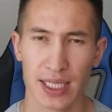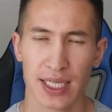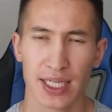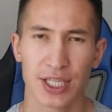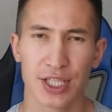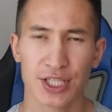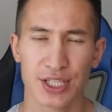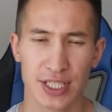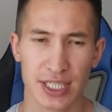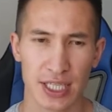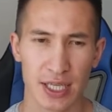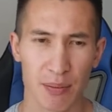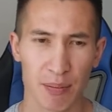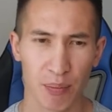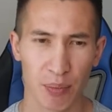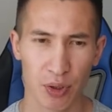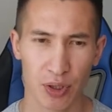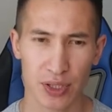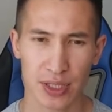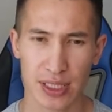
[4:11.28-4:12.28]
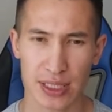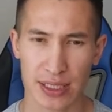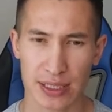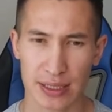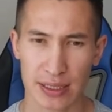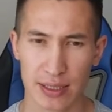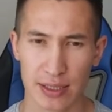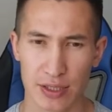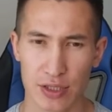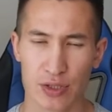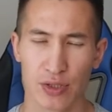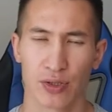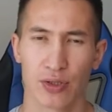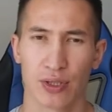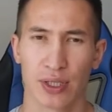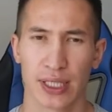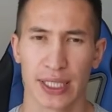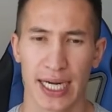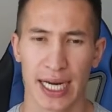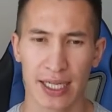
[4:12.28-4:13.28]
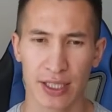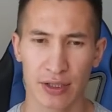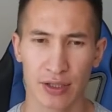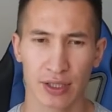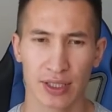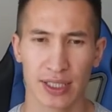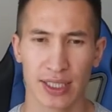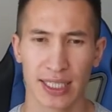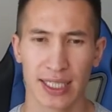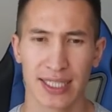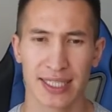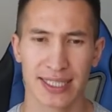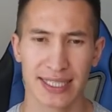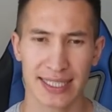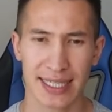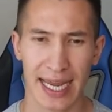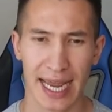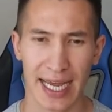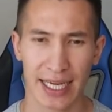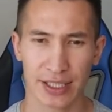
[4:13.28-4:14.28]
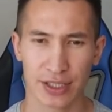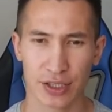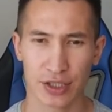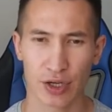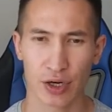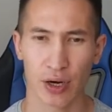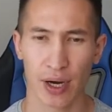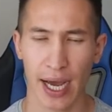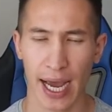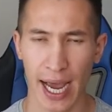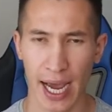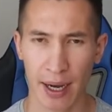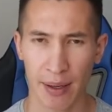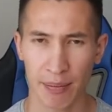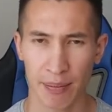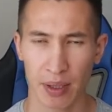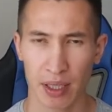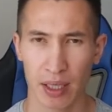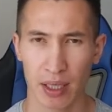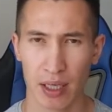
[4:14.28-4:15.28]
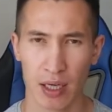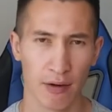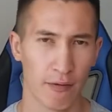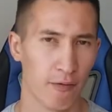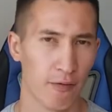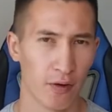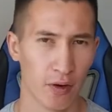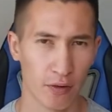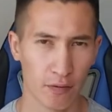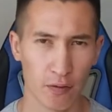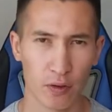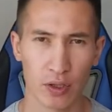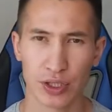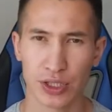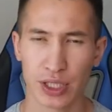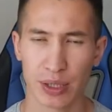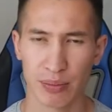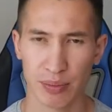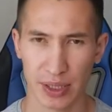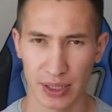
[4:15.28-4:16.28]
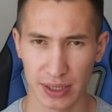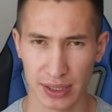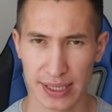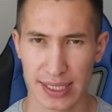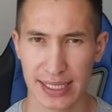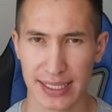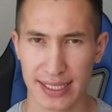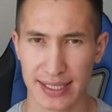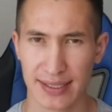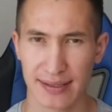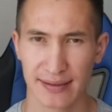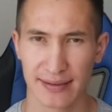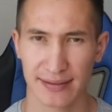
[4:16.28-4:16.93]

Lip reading: It's important to regularly scan your app for vulnerabilities.